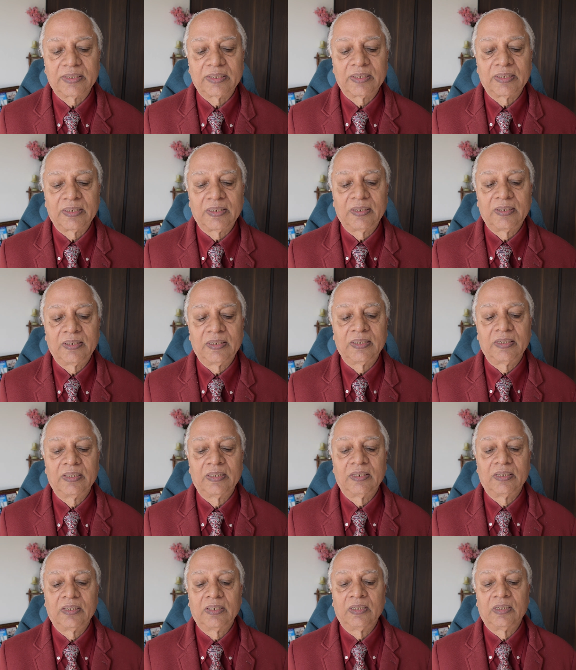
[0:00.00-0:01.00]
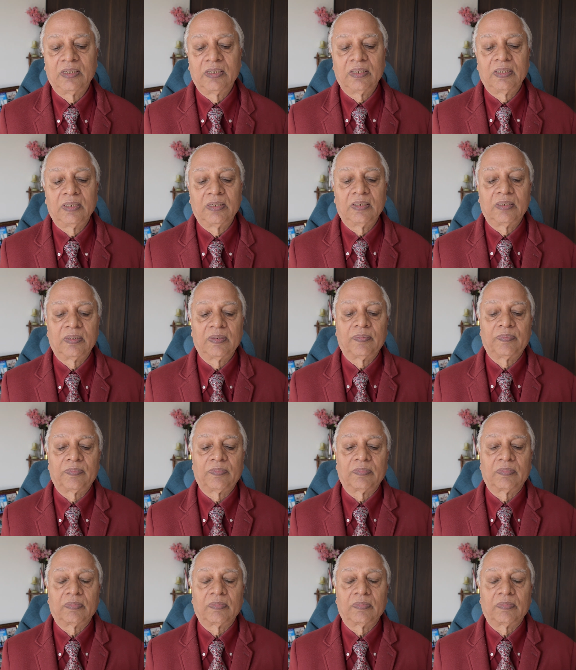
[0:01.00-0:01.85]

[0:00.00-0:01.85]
(silence)